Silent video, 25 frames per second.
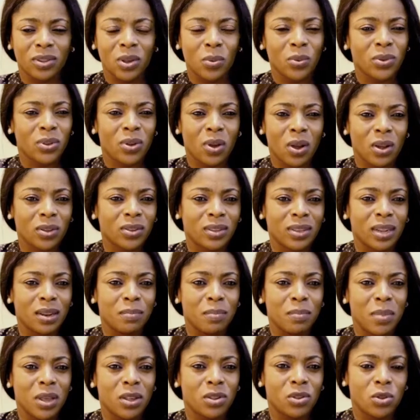So it was
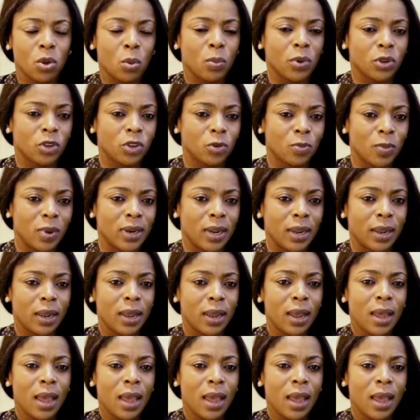costing me so much money.